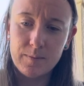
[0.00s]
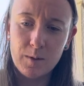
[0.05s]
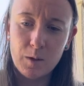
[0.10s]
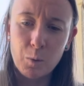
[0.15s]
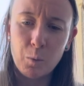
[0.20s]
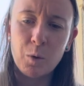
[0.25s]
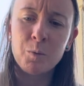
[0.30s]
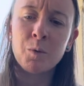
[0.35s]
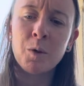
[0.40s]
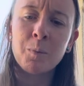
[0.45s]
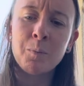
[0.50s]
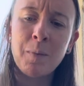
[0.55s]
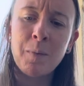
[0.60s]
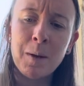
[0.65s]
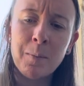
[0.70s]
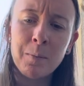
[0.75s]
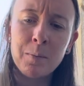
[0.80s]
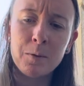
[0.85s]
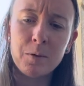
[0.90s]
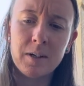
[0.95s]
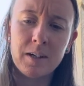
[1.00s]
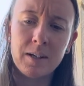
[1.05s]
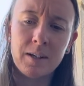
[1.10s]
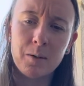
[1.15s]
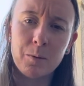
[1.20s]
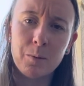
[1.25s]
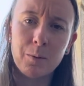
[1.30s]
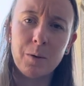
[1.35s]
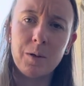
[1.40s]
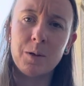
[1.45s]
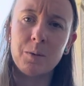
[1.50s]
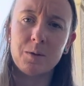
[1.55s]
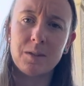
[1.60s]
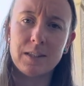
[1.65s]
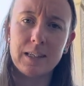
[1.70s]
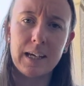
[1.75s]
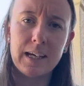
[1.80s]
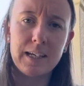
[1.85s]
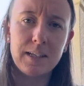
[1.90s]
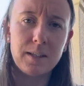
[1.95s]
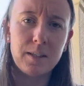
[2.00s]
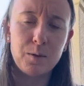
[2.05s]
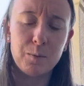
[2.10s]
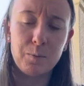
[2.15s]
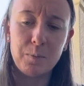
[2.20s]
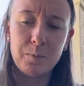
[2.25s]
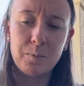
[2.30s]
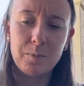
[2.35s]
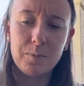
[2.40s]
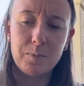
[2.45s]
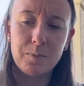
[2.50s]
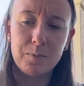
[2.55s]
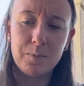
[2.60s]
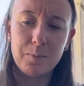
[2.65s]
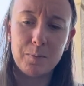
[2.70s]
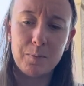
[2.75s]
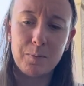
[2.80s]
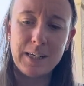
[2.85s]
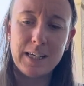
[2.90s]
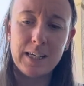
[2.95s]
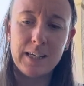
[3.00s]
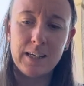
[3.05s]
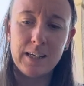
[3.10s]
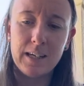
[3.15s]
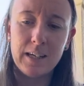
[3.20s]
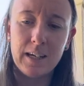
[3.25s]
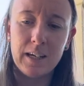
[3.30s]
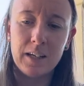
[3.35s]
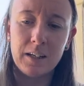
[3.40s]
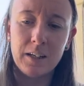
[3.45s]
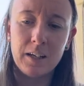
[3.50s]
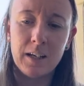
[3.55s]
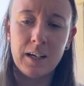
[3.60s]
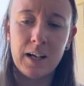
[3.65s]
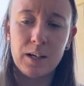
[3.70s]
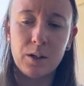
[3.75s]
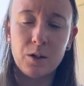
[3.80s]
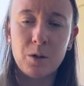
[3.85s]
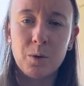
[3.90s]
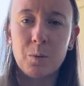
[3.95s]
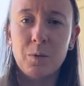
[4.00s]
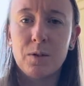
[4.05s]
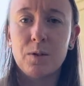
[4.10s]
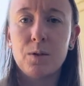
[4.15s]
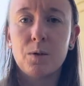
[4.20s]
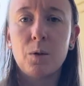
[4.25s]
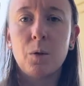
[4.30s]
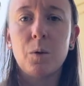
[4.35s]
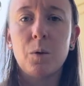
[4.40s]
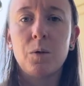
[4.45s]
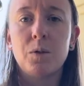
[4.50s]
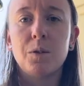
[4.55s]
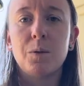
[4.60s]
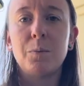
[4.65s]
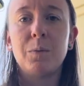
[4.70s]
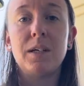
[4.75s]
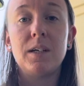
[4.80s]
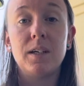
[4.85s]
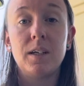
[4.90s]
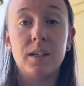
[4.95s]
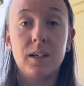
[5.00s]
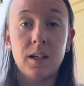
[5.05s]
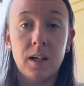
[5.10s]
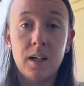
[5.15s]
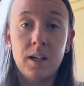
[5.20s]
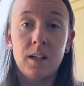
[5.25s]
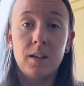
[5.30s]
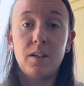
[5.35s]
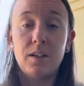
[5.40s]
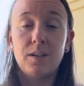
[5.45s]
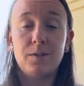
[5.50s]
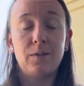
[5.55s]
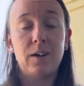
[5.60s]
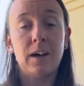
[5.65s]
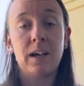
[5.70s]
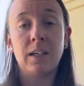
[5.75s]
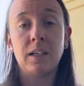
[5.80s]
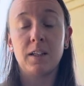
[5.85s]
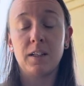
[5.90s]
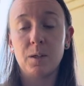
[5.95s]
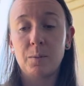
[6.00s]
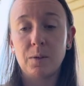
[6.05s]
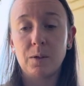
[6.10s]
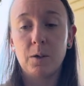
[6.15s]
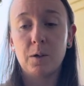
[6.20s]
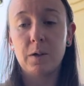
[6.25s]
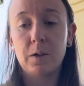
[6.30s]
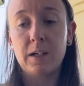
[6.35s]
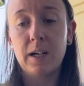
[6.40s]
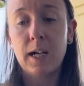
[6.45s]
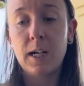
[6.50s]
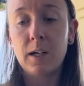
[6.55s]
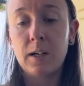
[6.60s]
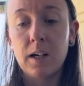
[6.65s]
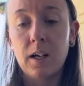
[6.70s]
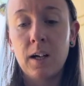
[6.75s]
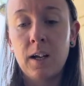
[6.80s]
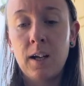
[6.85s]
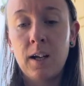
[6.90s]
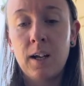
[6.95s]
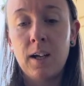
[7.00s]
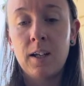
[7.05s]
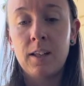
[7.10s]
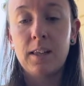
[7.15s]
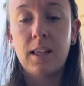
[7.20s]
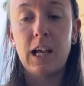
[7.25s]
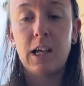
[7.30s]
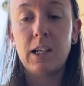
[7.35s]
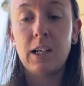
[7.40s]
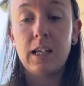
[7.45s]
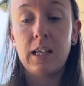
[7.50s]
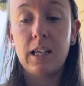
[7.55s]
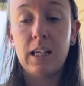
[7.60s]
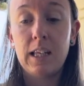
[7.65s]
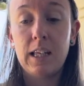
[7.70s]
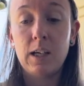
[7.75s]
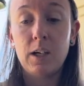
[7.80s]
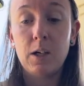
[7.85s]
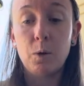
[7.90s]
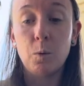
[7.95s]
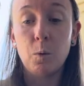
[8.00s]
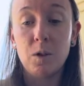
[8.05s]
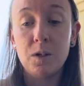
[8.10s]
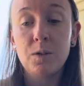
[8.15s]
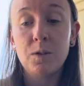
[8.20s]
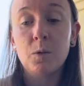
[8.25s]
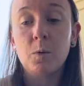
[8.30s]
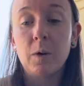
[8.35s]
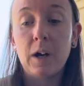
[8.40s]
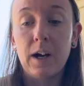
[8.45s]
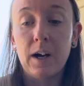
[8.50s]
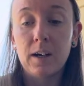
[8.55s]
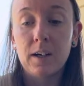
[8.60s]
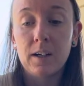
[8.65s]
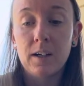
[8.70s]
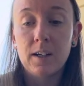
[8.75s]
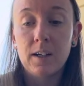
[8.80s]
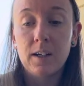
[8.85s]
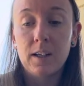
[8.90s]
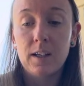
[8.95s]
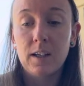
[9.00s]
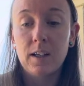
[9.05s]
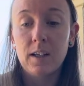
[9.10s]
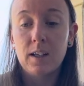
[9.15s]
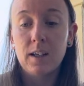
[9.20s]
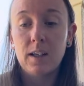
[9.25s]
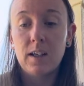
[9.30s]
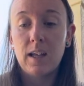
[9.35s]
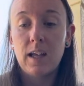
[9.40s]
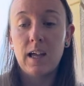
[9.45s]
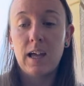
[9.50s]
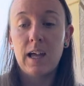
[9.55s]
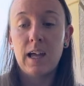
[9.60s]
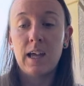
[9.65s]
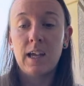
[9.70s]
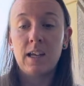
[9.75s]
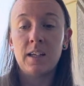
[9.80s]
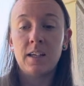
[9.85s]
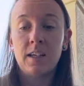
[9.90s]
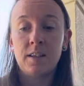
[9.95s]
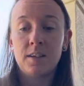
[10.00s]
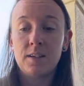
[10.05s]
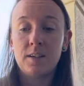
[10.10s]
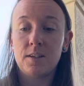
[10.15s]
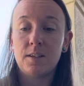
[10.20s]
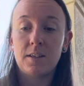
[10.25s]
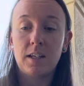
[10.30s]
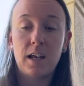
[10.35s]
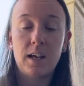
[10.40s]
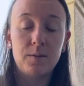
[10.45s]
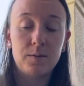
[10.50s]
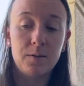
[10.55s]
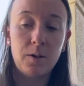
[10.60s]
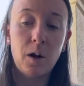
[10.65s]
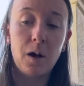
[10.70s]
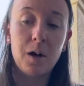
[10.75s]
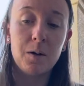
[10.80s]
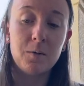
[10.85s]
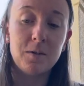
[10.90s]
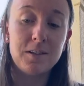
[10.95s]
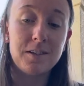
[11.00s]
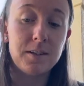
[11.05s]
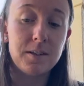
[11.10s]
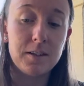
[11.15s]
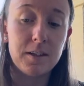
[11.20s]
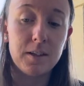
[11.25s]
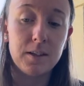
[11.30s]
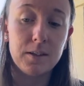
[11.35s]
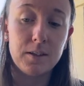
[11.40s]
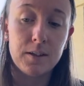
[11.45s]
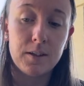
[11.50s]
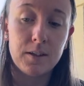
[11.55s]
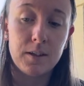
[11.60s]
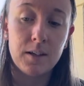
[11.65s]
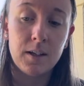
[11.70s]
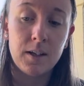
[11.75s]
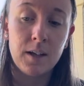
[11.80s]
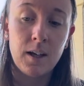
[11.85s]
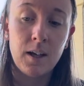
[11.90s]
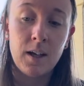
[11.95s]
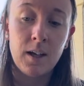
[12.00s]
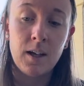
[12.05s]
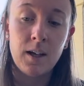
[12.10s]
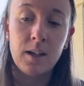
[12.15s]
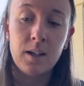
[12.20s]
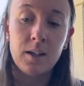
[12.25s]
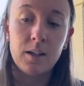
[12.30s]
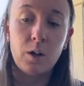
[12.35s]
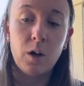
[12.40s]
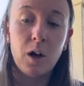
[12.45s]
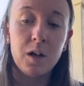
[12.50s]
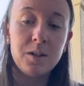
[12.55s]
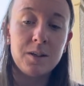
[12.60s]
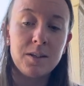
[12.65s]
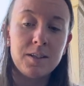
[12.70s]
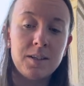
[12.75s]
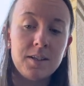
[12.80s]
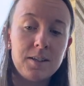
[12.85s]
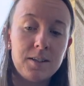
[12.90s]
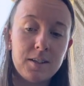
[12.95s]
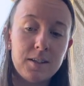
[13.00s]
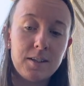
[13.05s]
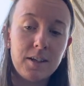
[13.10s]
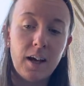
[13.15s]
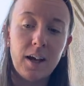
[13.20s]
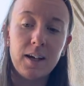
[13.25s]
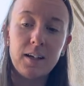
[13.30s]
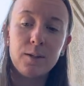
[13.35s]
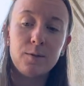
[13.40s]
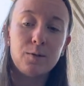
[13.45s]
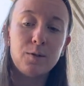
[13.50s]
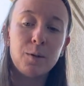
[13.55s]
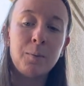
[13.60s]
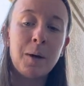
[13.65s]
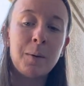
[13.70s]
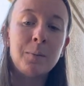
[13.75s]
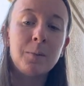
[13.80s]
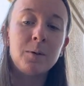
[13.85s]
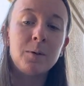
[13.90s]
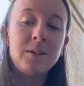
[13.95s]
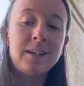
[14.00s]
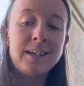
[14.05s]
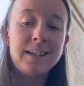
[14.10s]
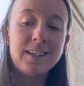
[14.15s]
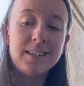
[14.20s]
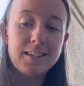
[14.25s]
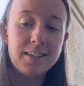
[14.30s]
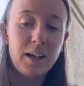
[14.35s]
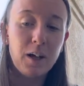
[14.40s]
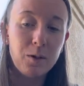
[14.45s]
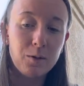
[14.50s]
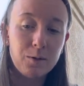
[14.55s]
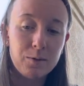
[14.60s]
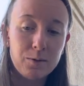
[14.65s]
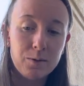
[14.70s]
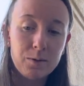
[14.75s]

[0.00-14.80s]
we're remembering what it was like to be in connection with the soul, to be the divine deliberate creator that was aware and in this state of non resistance. Consciousness is kind of remembering itself